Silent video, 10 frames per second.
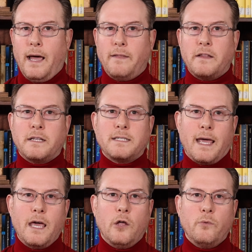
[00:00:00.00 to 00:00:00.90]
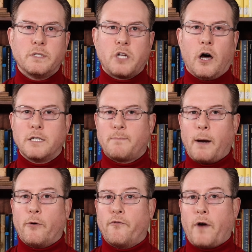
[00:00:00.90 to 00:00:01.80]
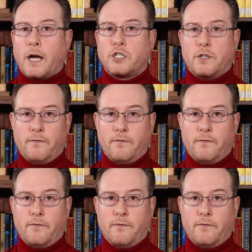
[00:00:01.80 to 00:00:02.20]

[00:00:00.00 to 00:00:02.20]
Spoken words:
and that the tail was caused by refraction